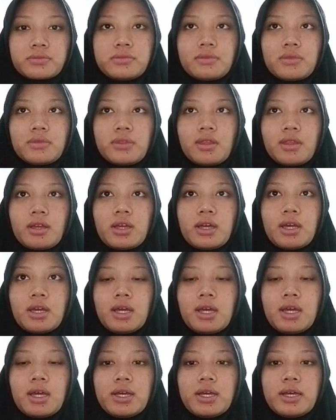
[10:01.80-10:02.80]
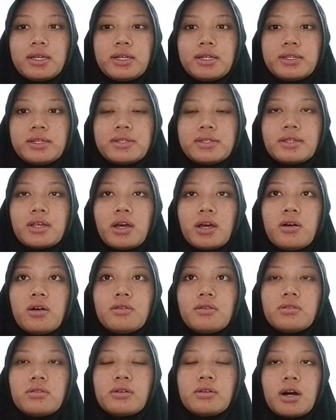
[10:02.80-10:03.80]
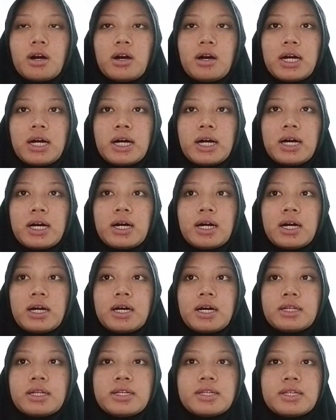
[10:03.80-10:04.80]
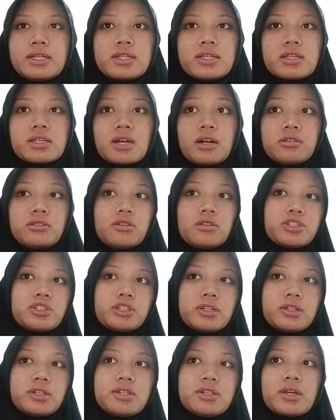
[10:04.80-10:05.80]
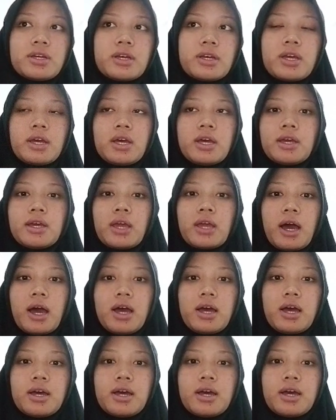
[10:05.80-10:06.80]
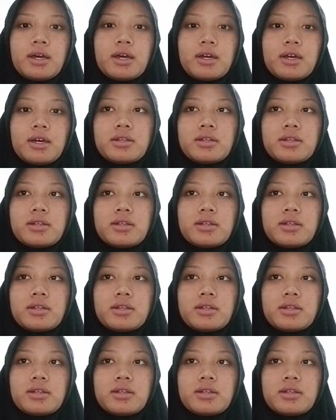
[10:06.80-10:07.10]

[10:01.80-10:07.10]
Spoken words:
So this is conclusion. Yeah, it is conclusion.